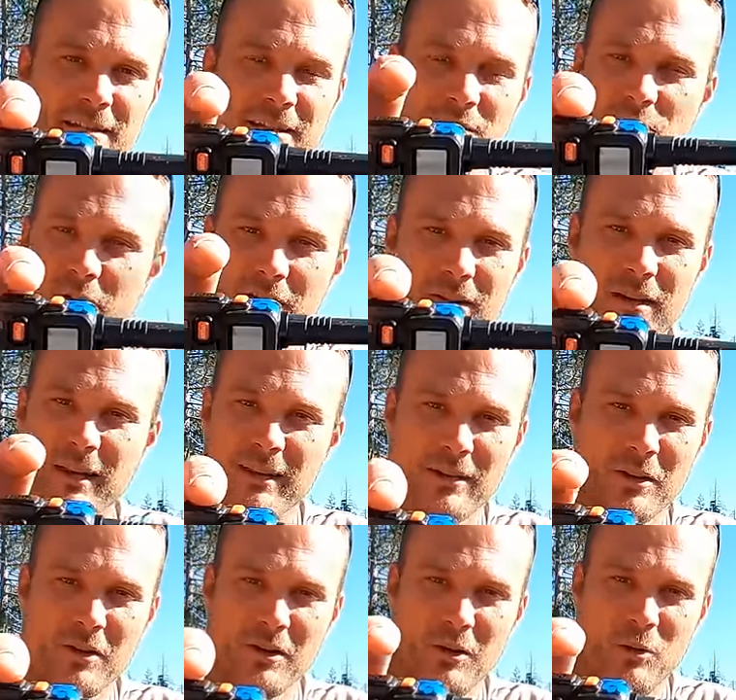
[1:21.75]
Just push
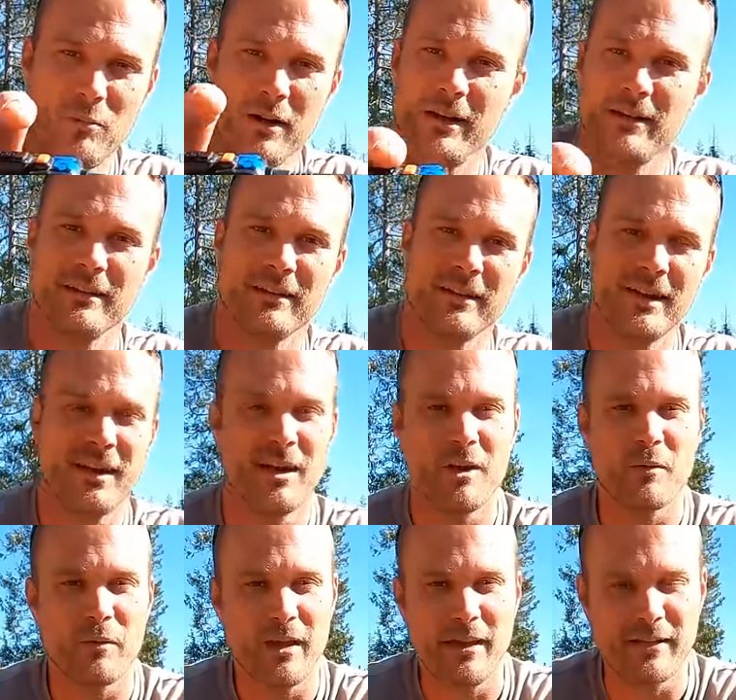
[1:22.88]
that little old button
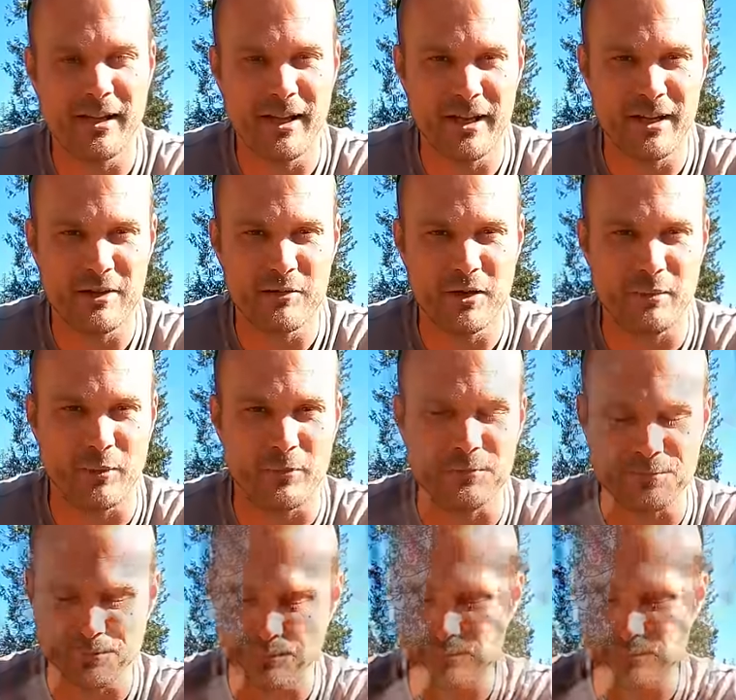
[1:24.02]
without getting in trouble.